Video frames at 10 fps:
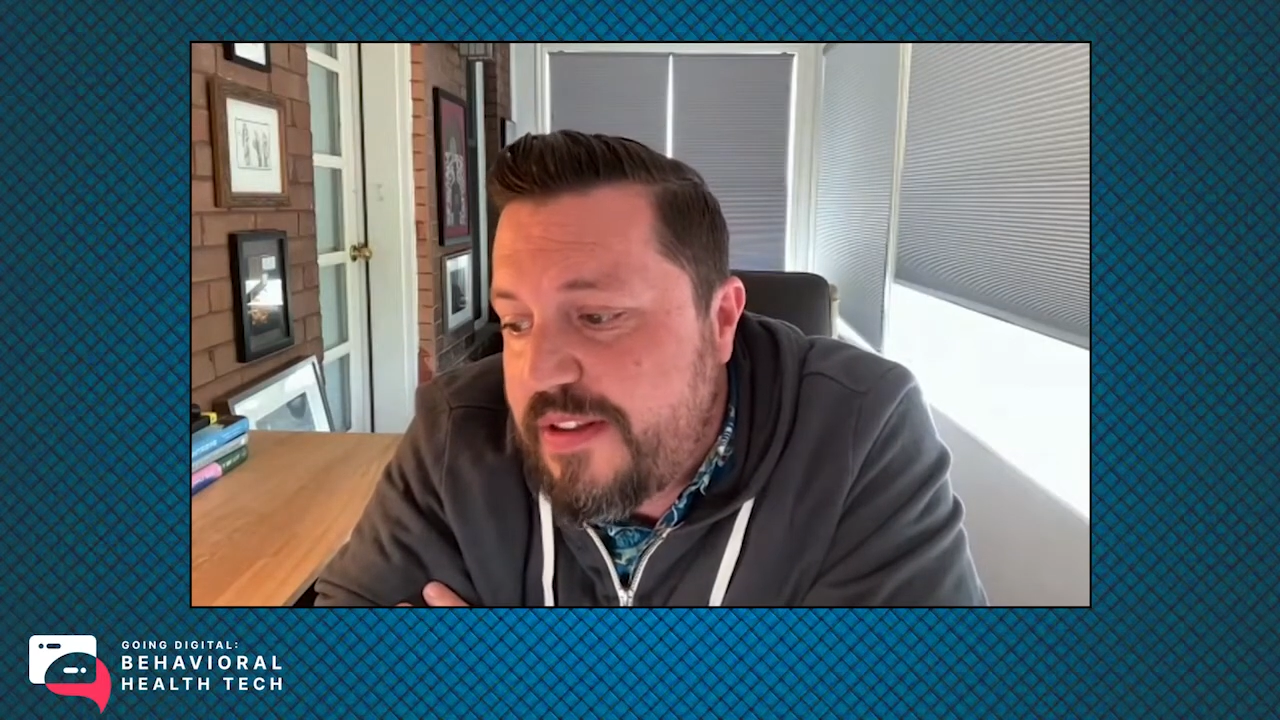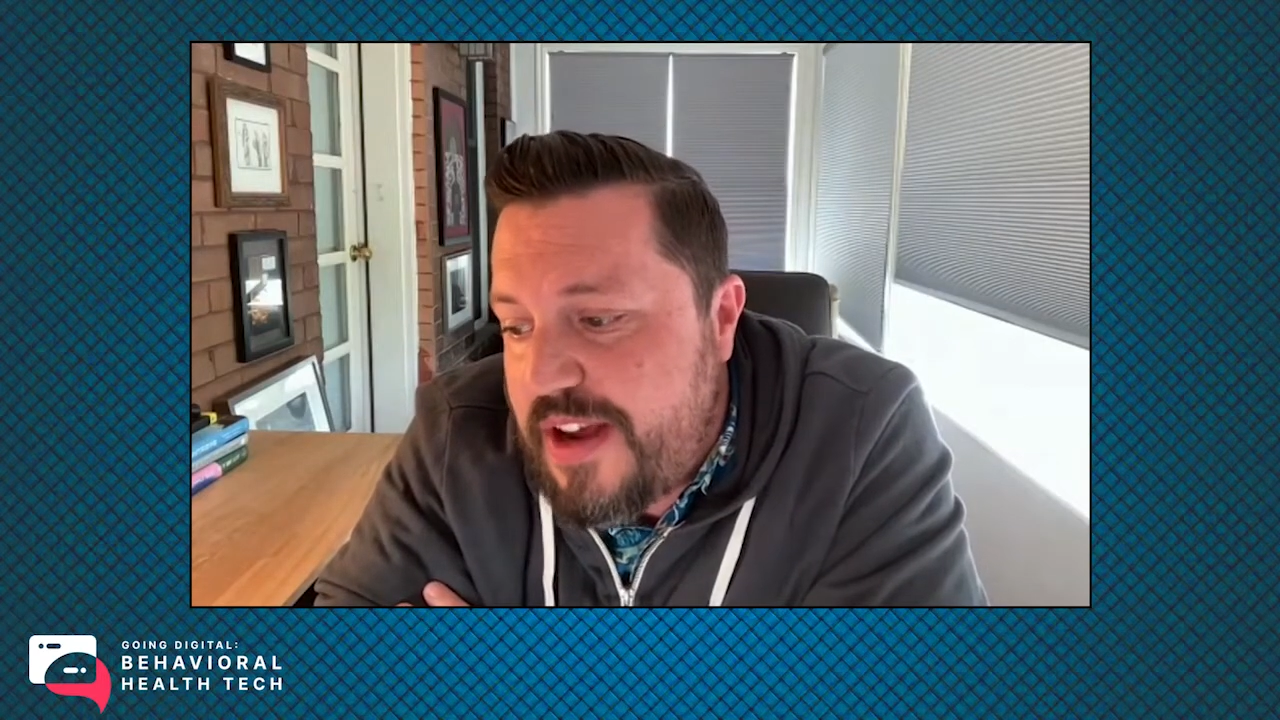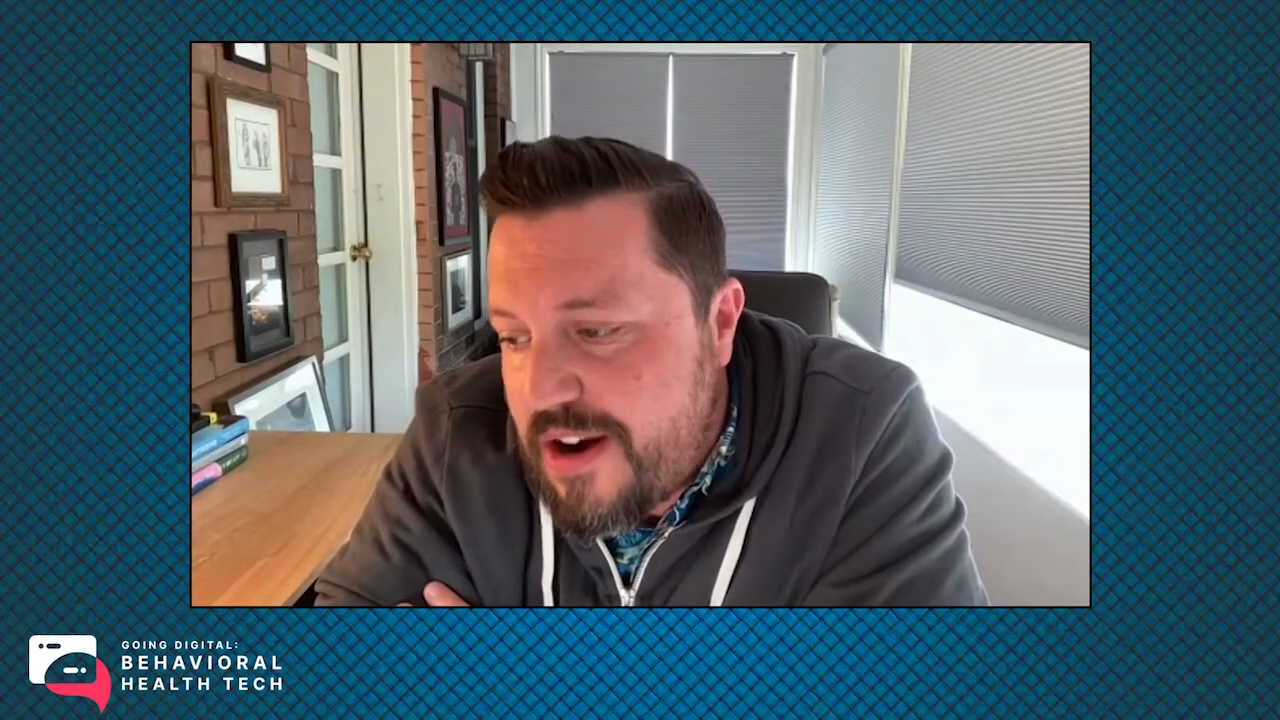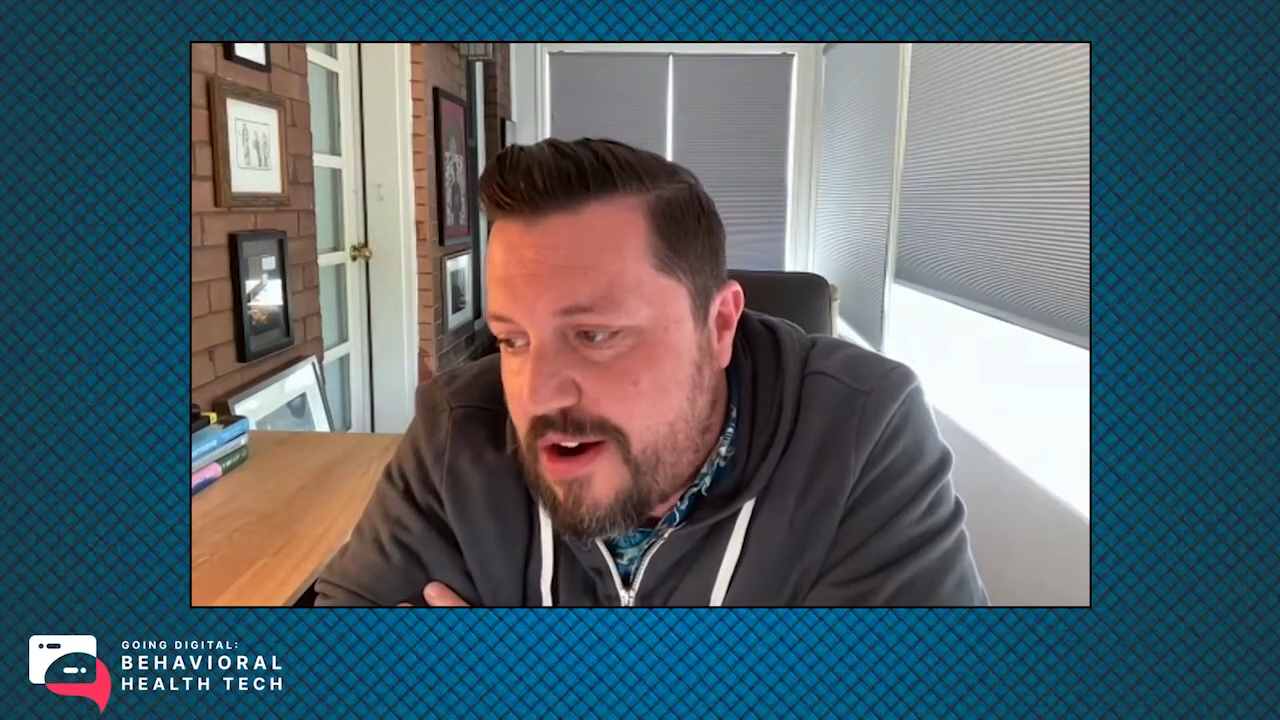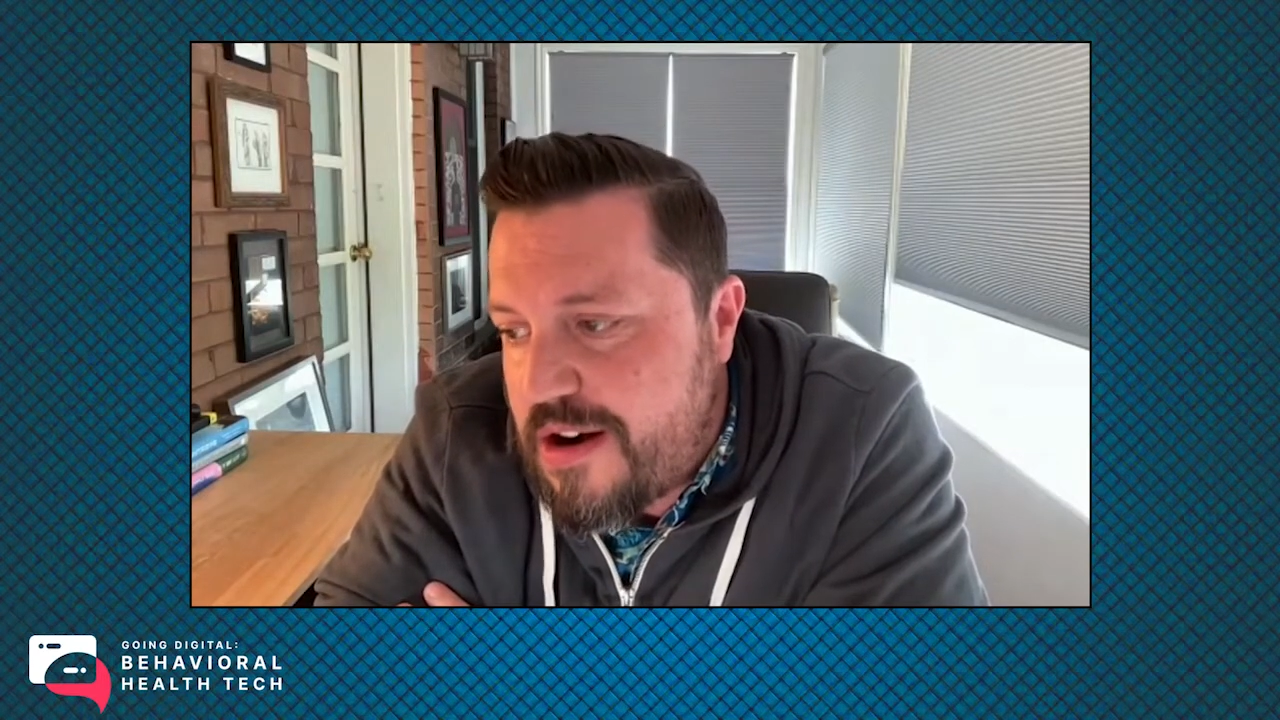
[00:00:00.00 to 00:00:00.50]

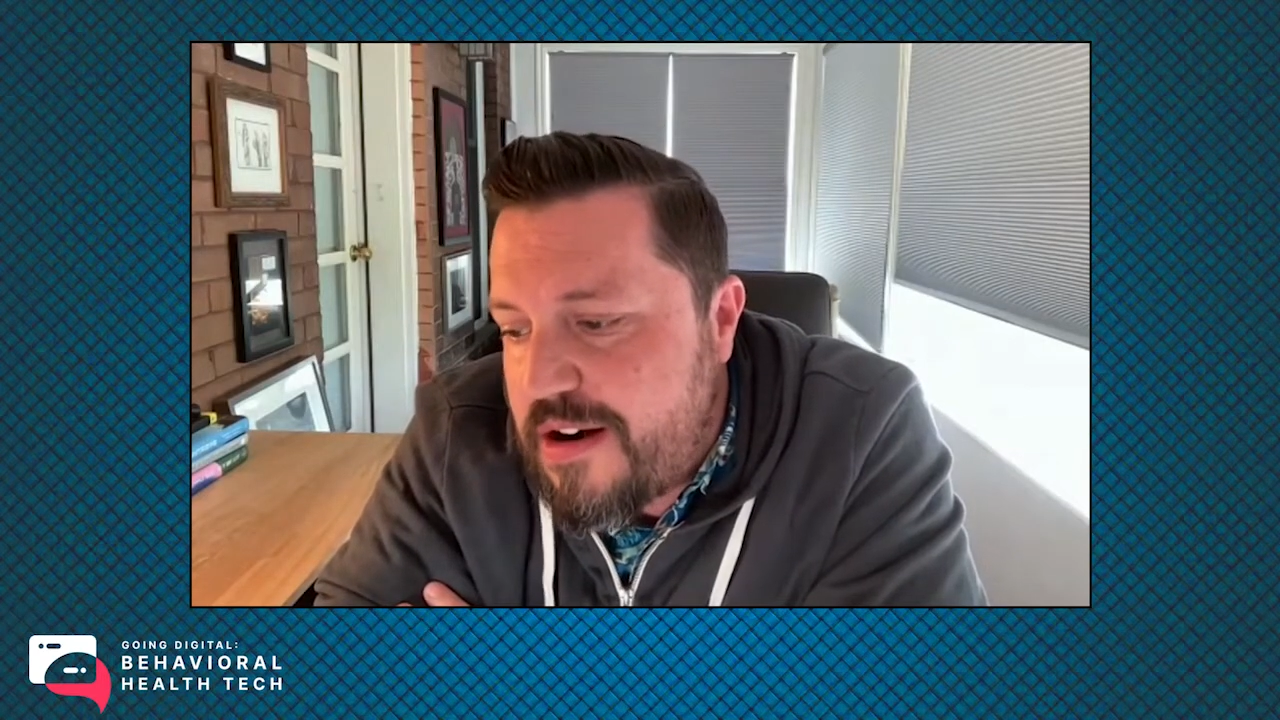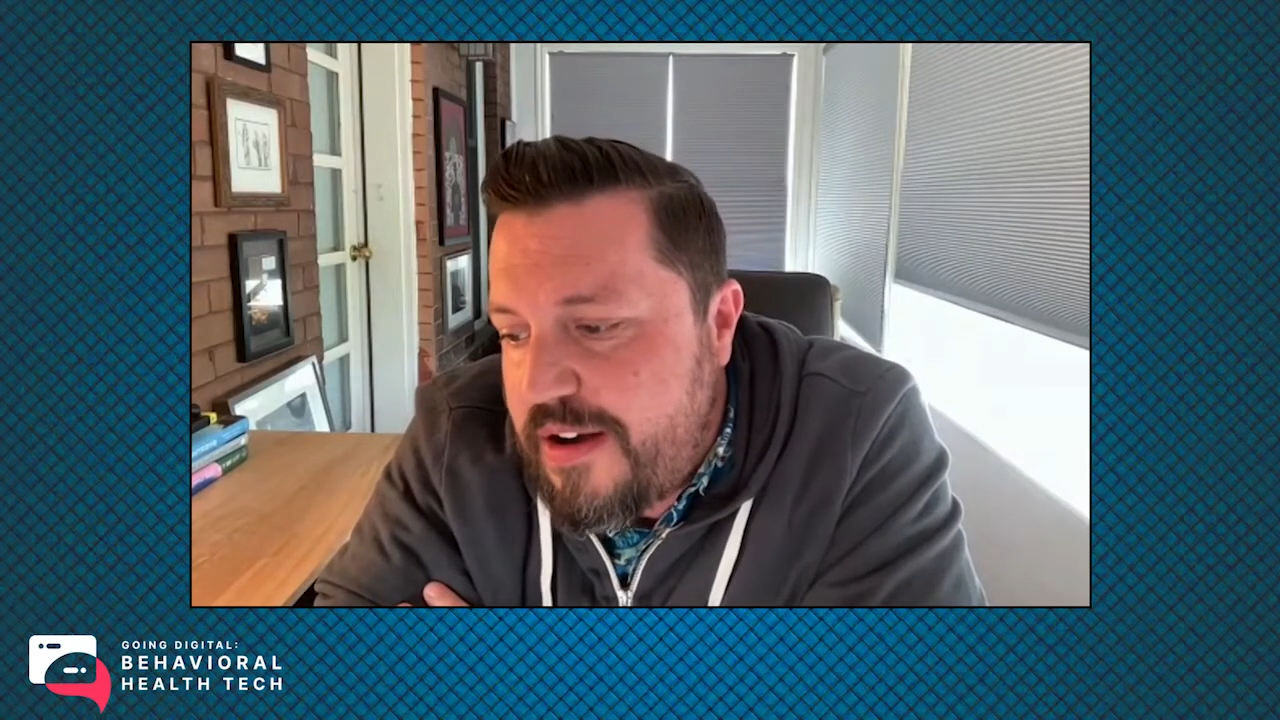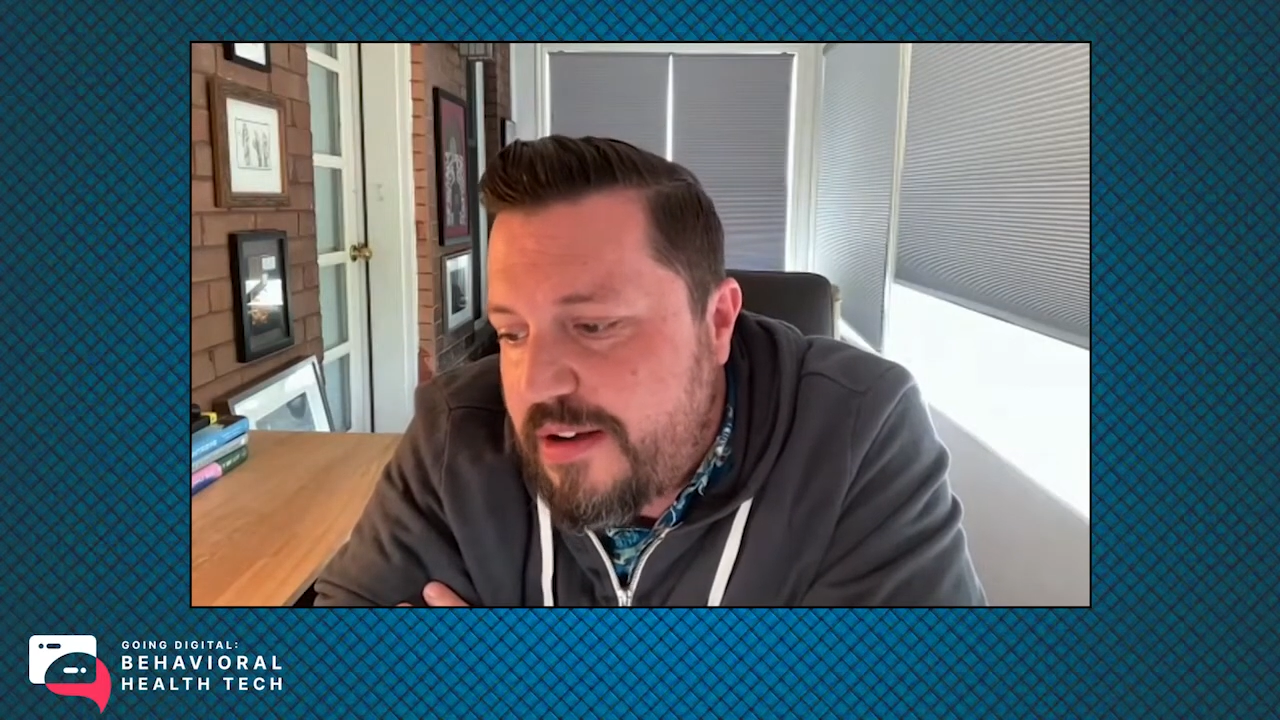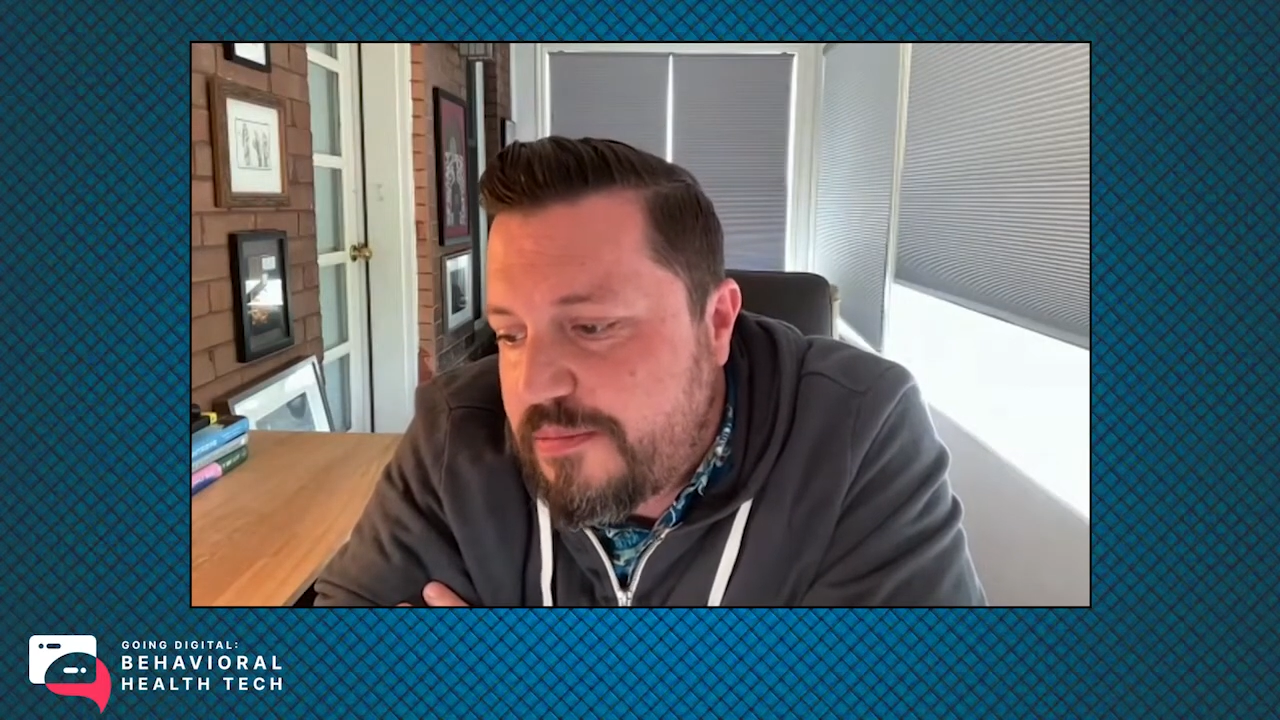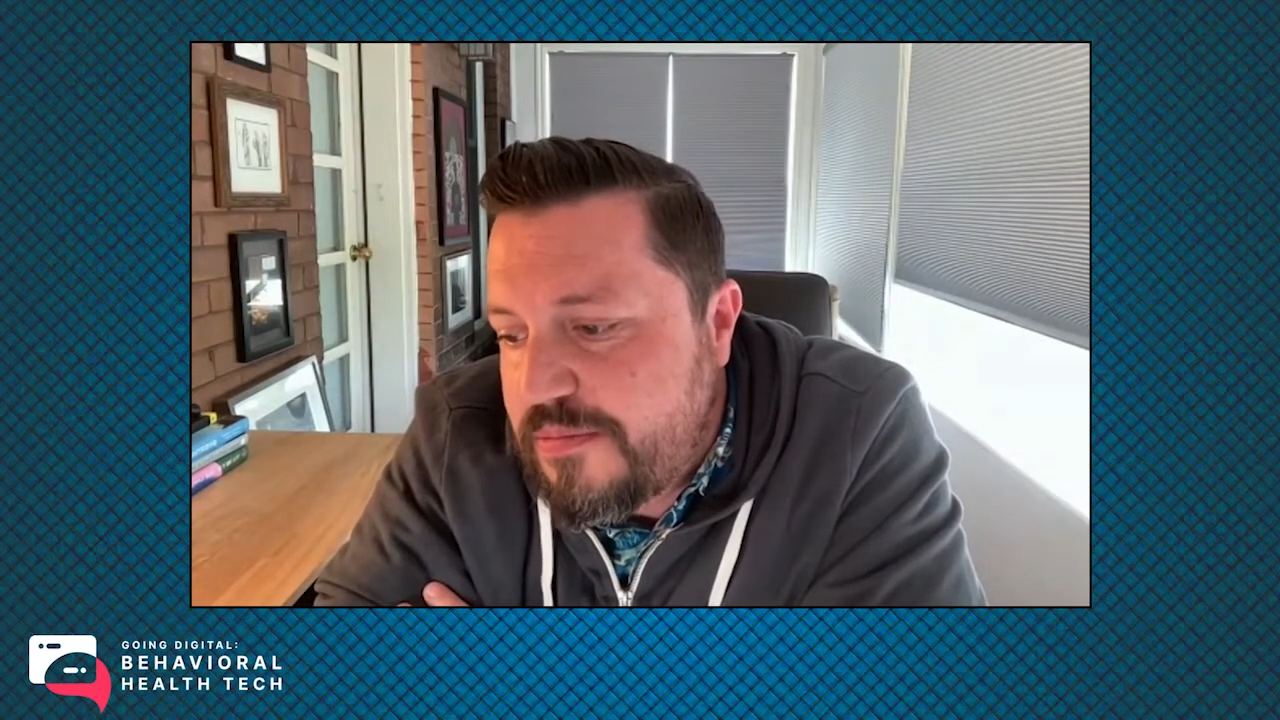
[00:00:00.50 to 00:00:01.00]

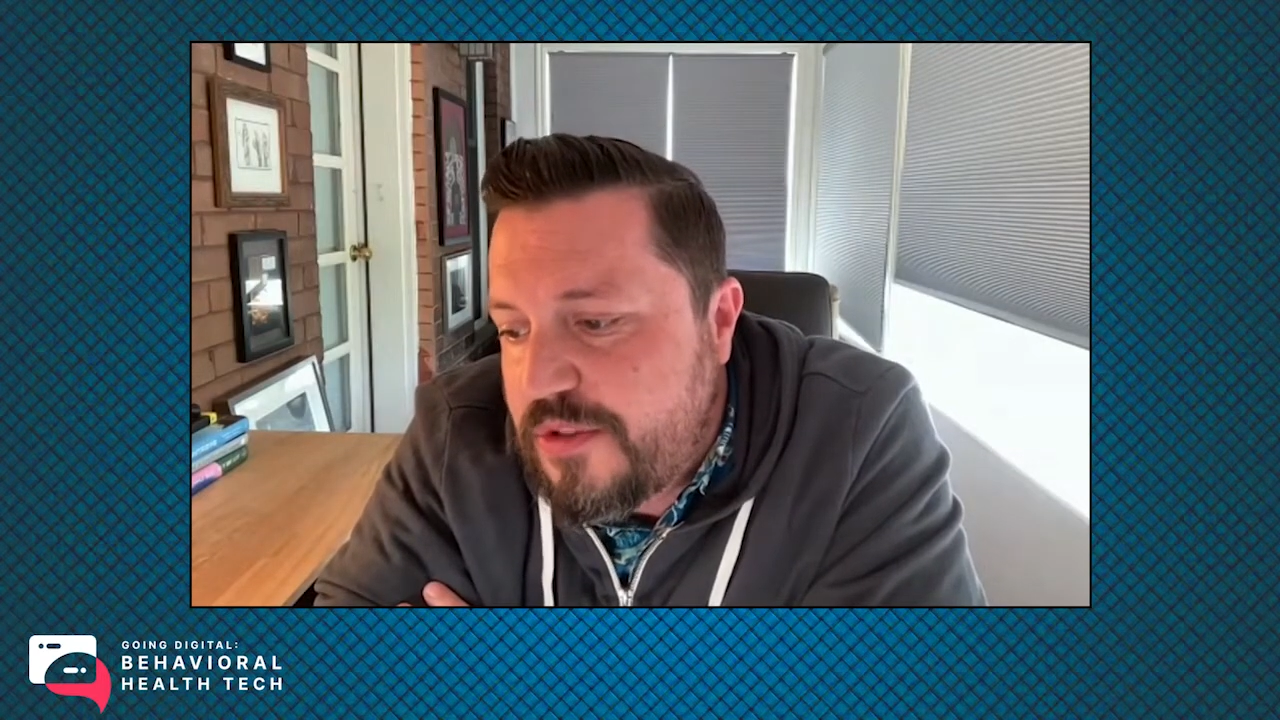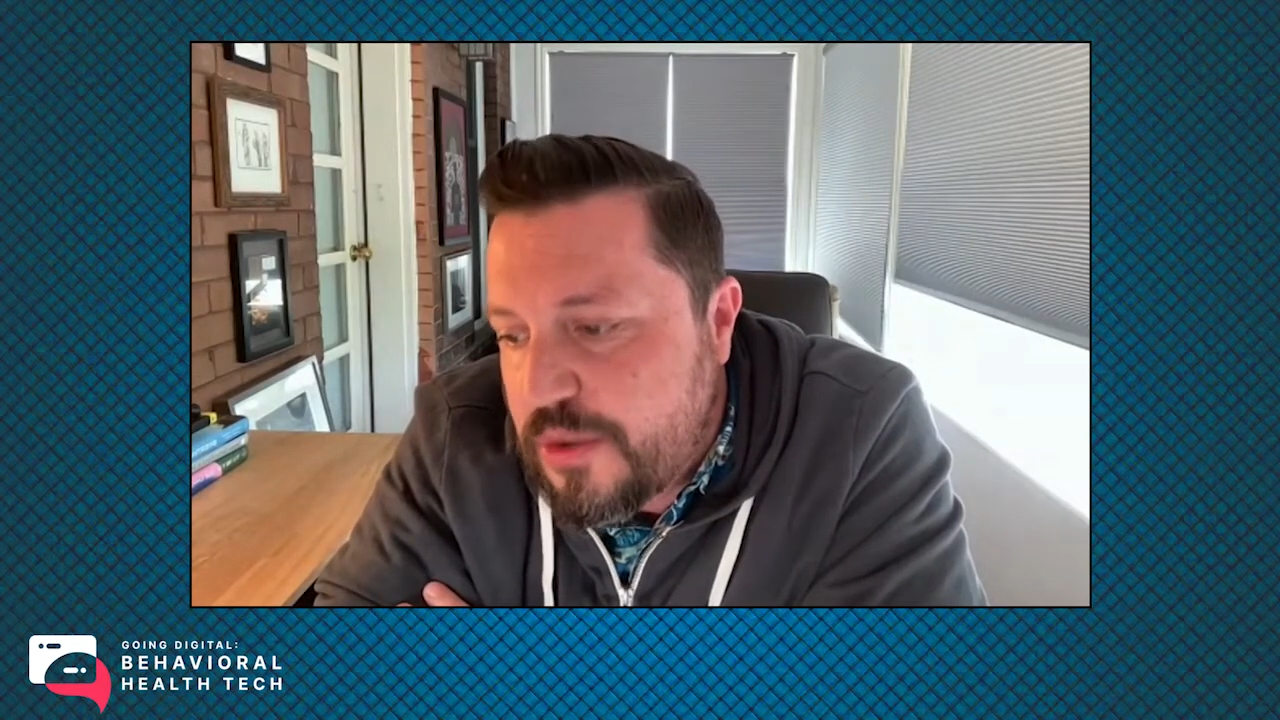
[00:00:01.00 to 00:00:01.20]
there, um,